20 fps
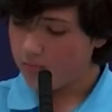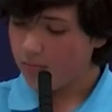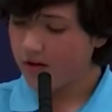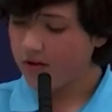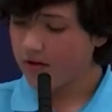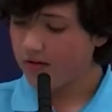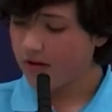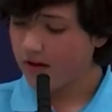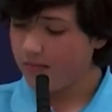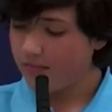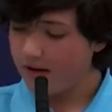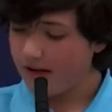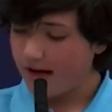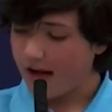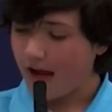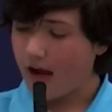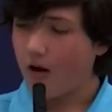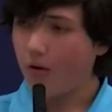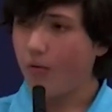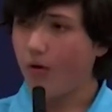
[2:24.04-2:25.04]
you must
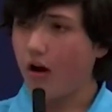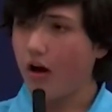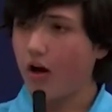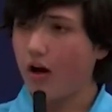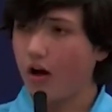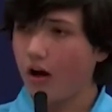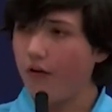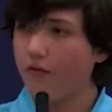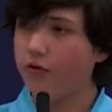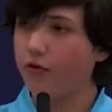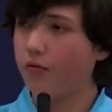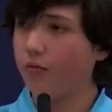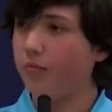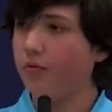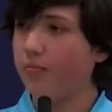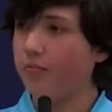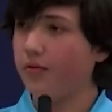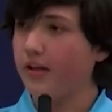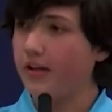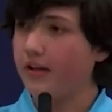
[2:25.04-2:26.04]
admit how uncomfortable
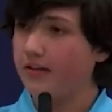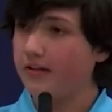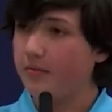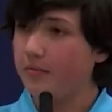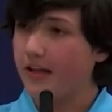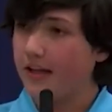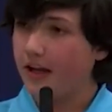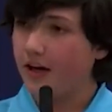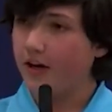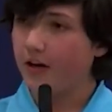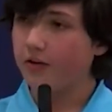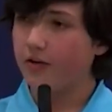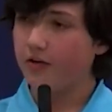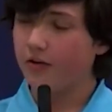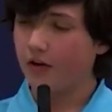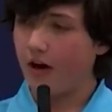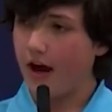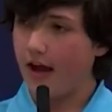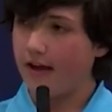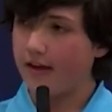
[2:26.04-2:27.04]
it will be to be
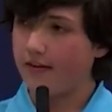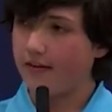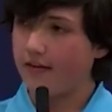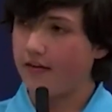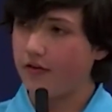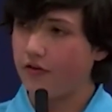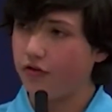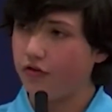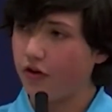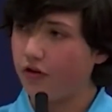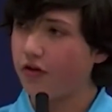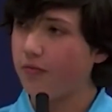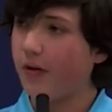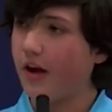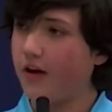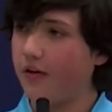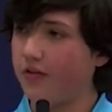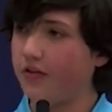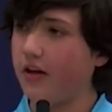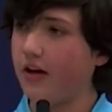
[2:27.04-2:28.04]
characterized just
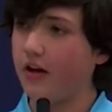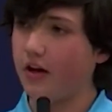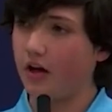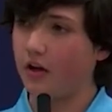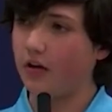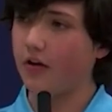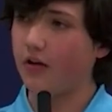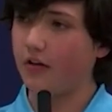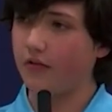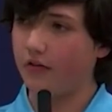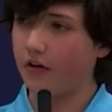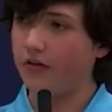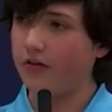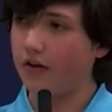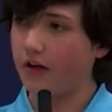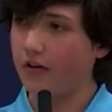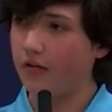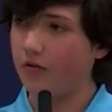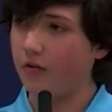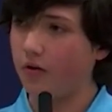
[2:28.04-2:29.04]
by your skin color on the
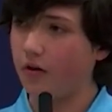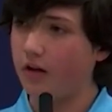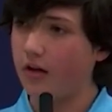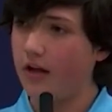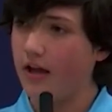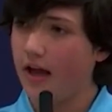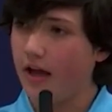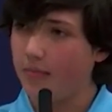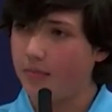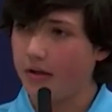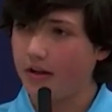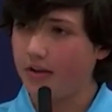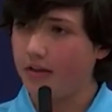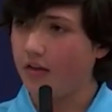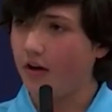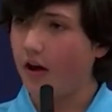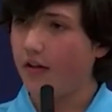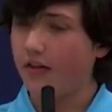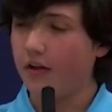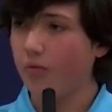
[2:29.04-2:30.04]
first day of school and be
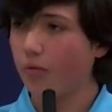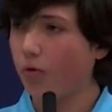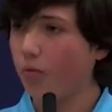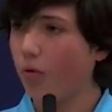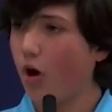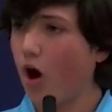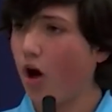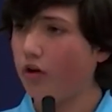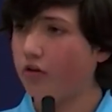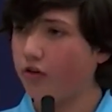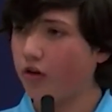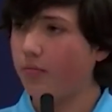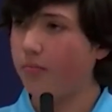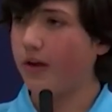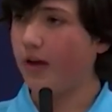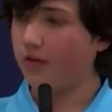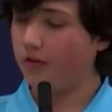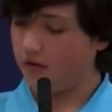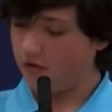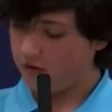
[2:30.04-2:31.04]
thought that you were wrong just